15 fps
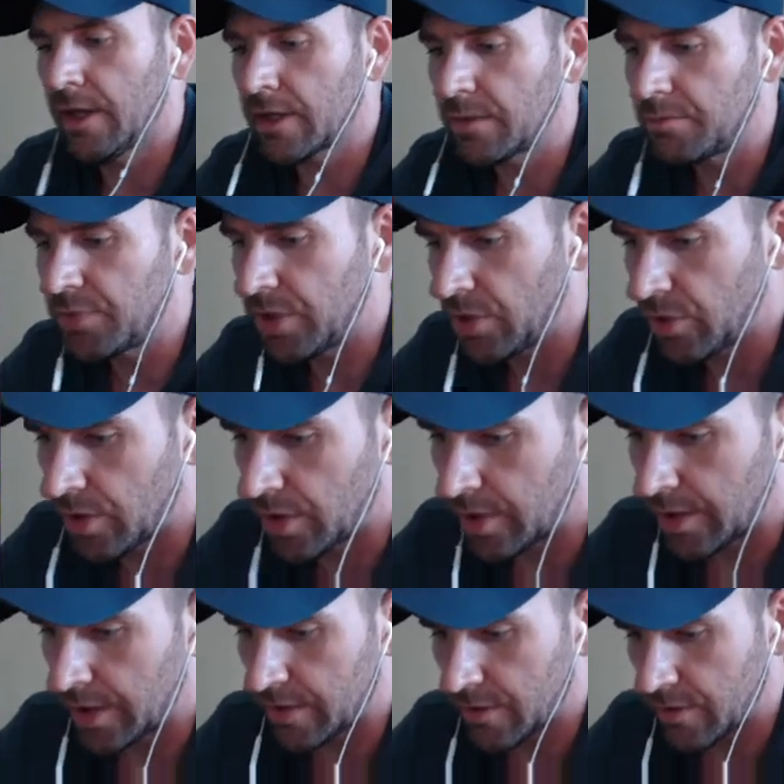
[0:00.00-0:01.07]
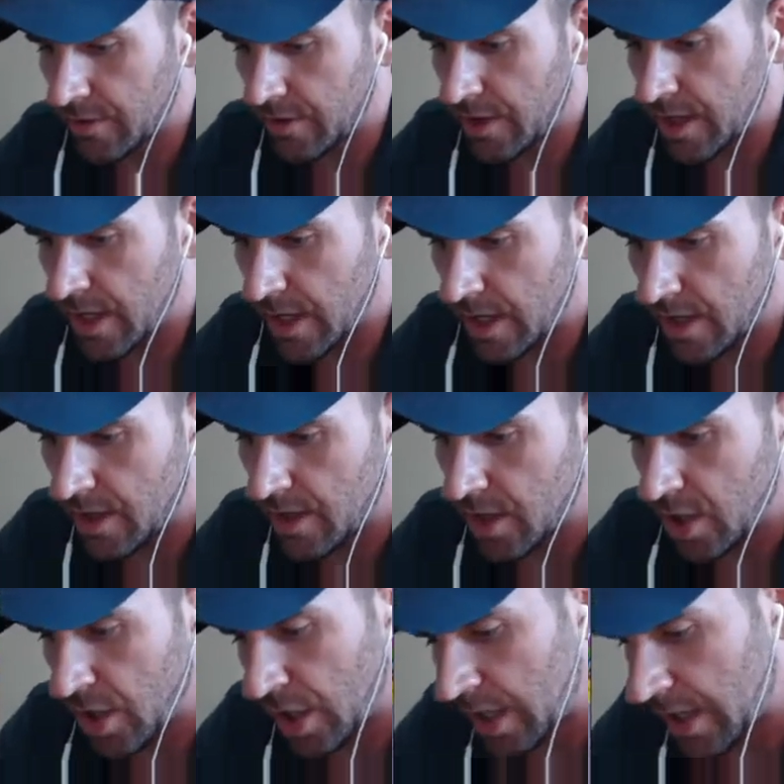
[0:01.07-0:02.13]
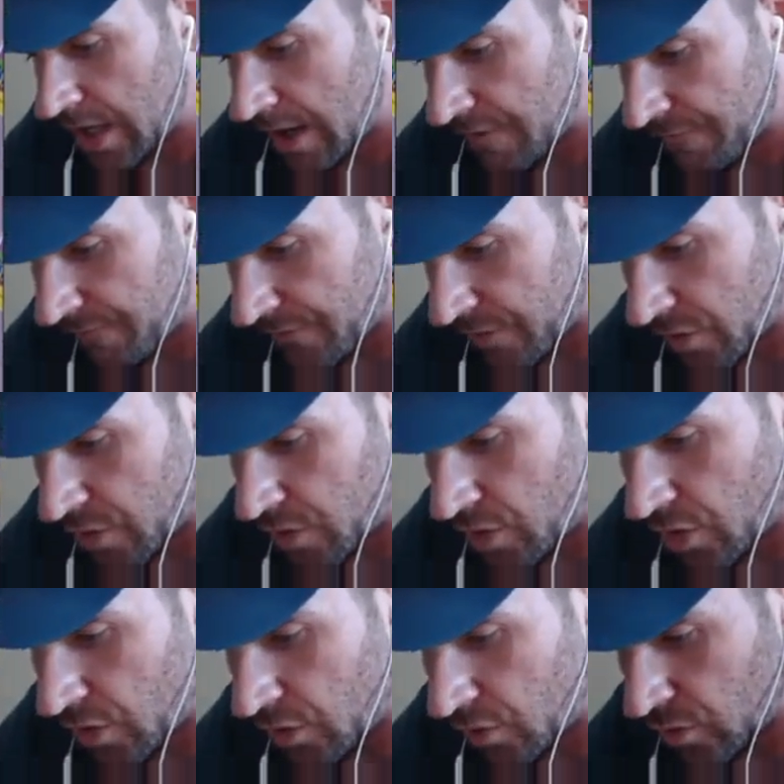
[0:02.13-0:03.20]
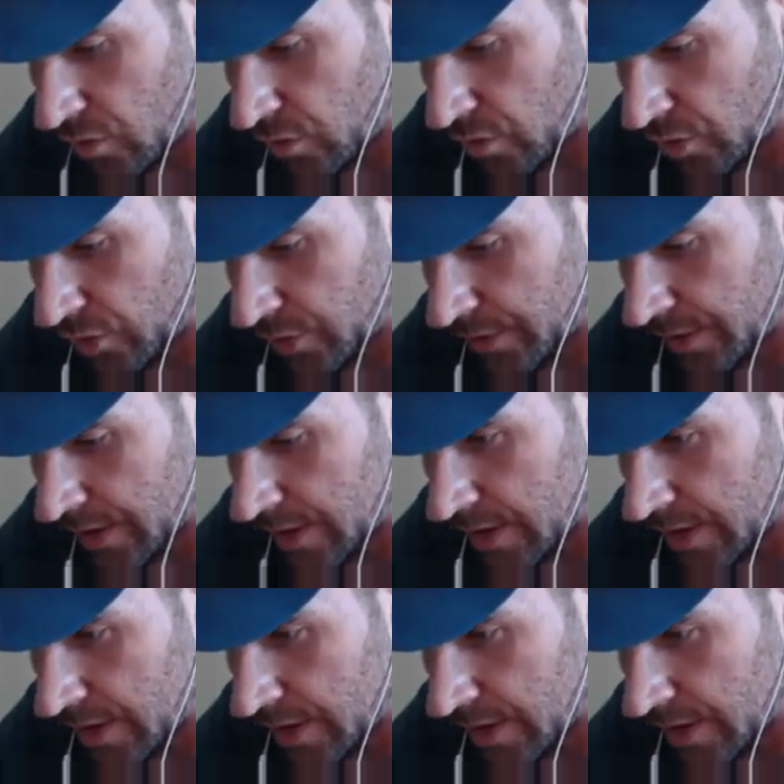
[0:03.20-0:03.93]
computer and see if gold